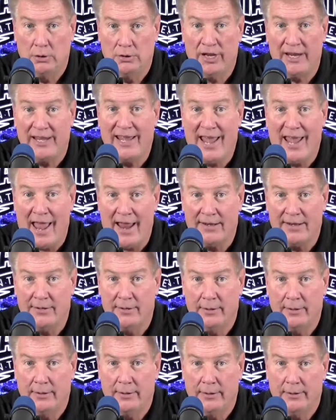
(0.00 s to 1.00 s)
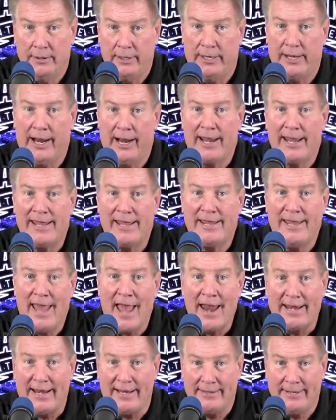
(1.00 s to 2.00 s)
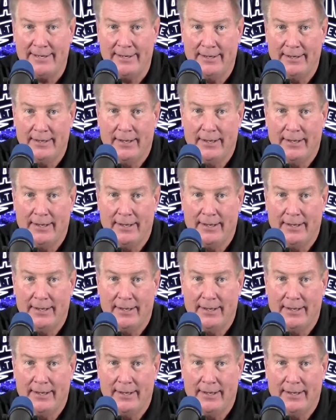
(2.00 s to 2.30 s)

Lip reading: to get. You got to get it.